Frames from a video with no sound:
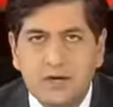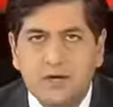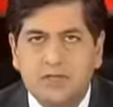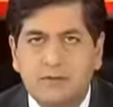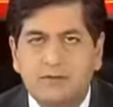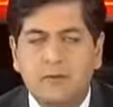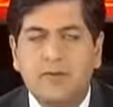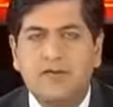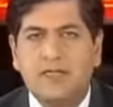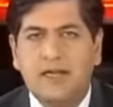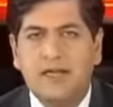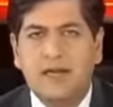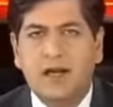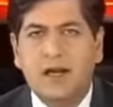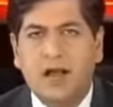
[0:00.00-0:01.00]
you seem to be
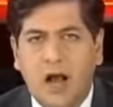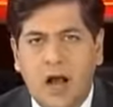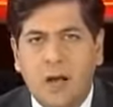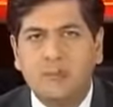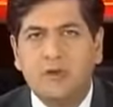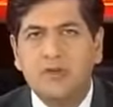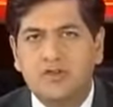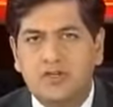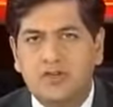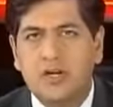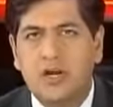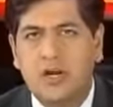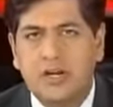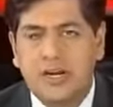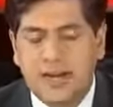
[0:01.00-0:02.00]
saying that calm has
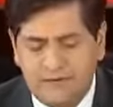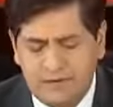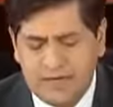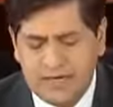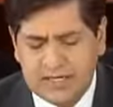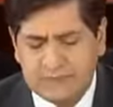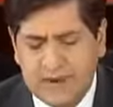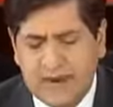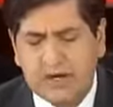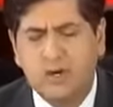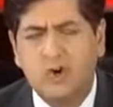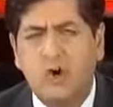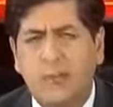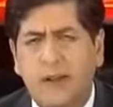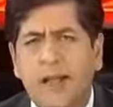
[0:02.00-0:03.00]
returned and everything is back to
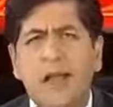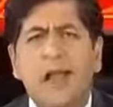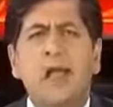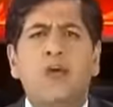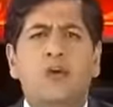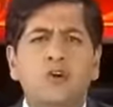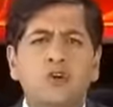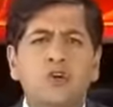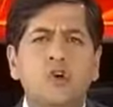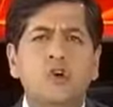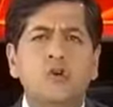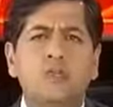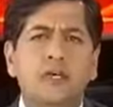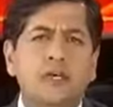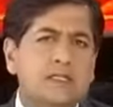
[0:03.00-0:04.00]
normal. Could
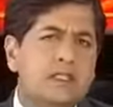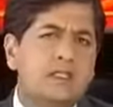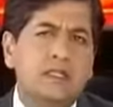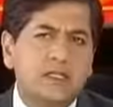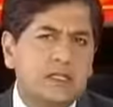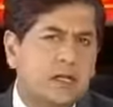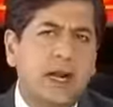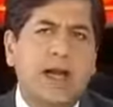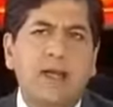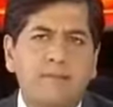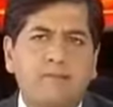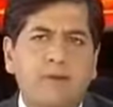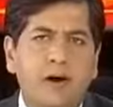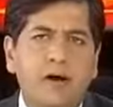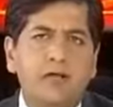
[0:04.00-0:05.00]
you just
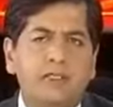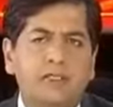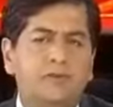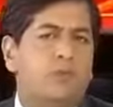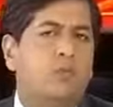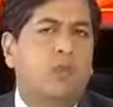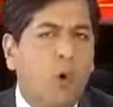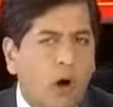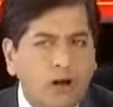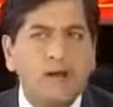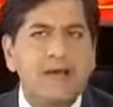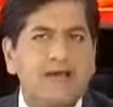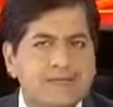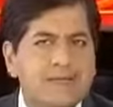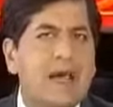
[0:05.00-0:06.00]
describe for us what
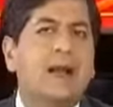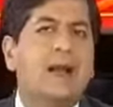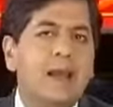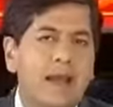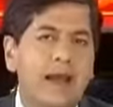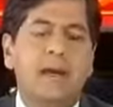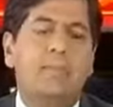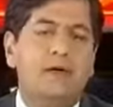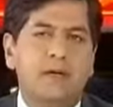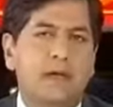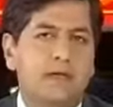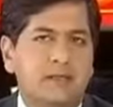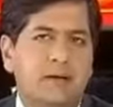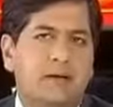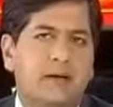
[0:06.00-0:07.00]
exactly happened
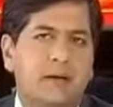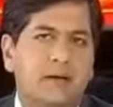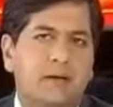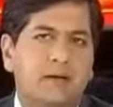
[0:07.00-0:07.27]
yesterday?